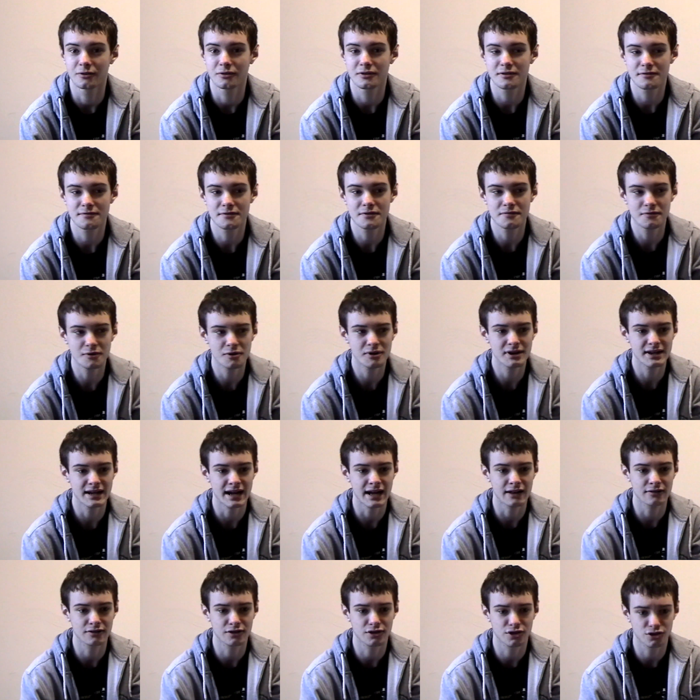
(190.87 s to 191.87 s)
If you've already
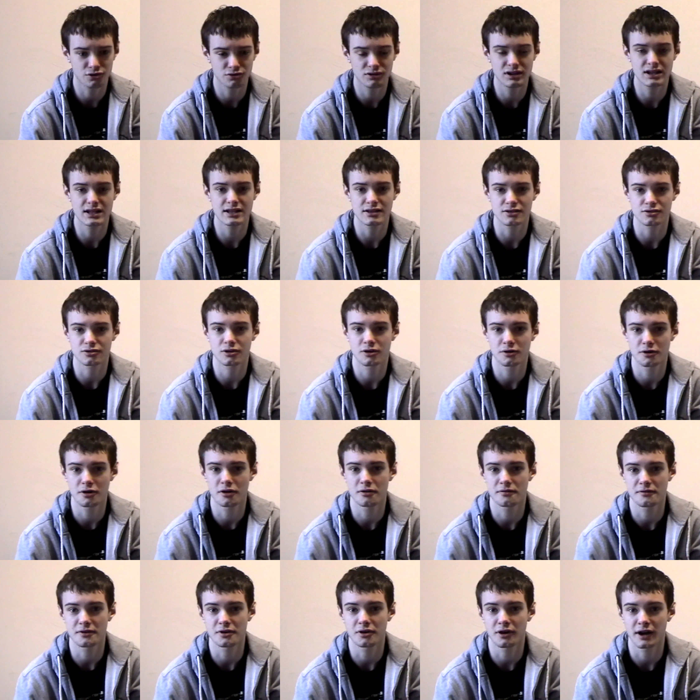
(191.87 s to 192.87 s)
had three thrown
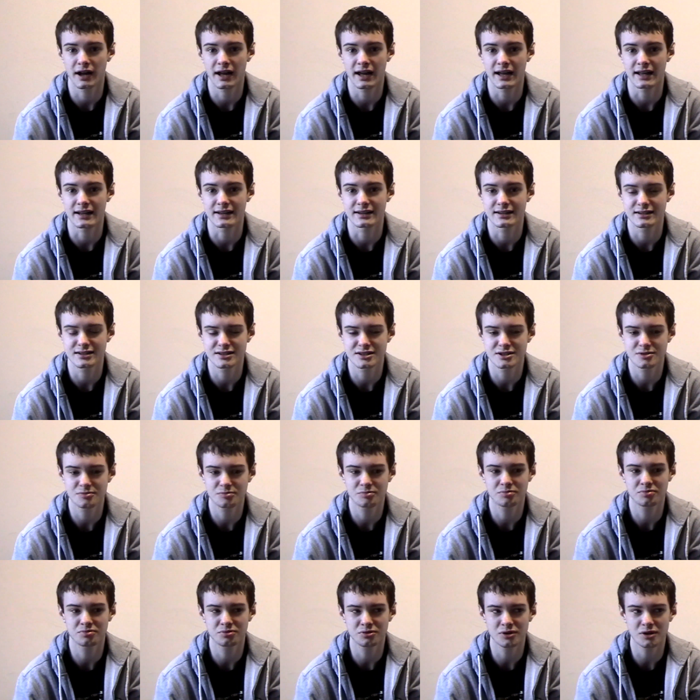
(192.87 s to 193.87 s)
over your head, you
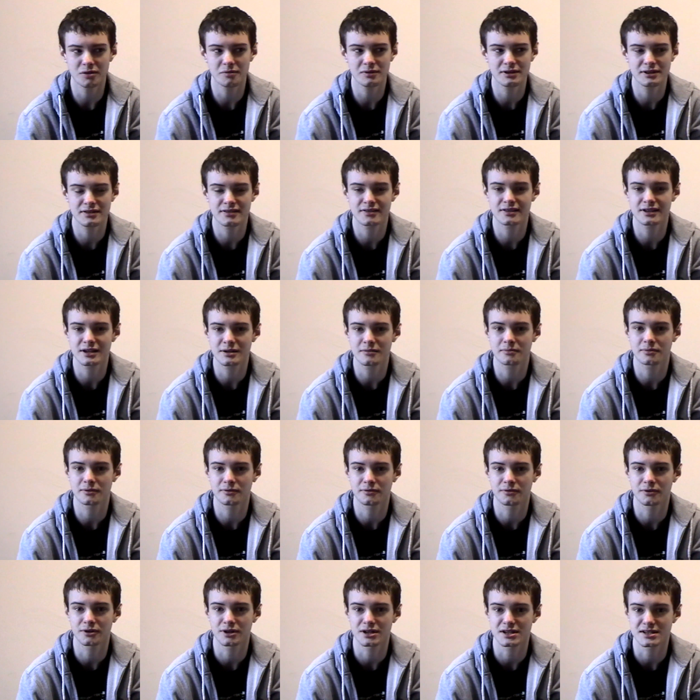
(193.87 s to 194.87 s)
should probably think
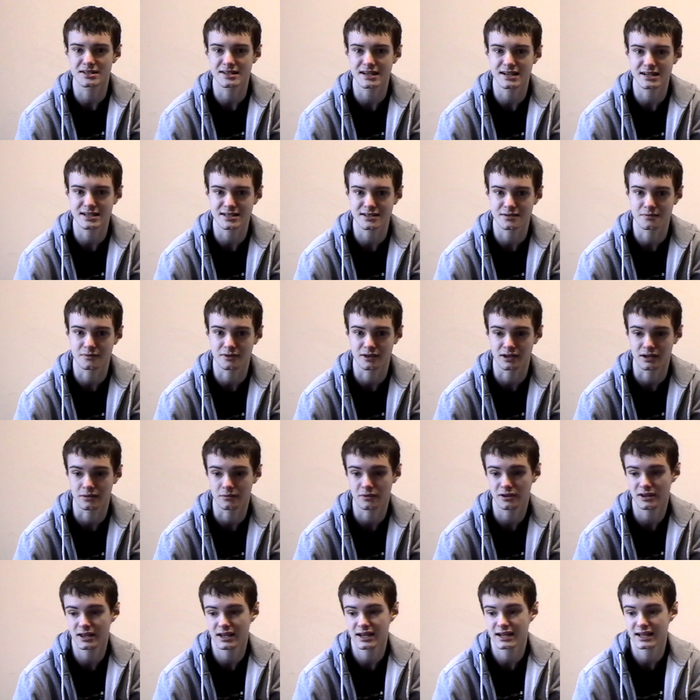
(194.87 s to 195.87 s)
before you say
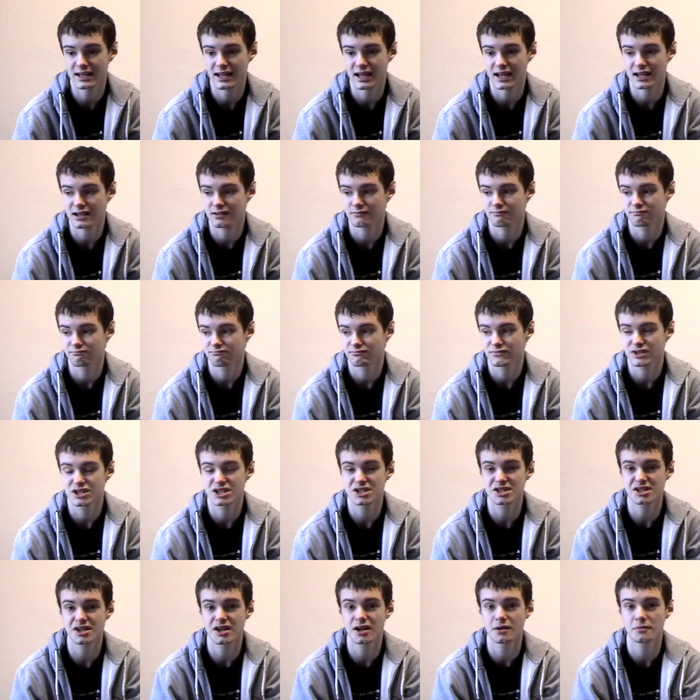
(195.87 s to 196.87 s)
something, but then again,
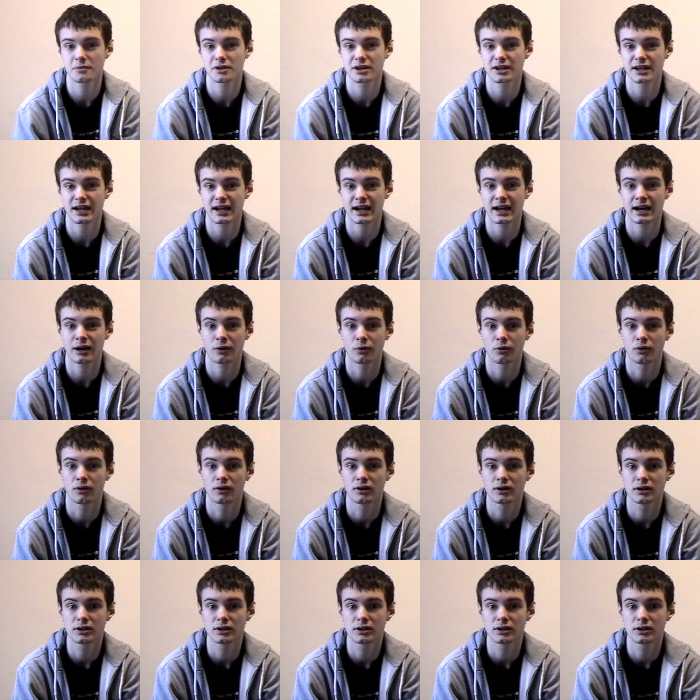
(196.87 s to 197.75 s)
you're Simon Cowell.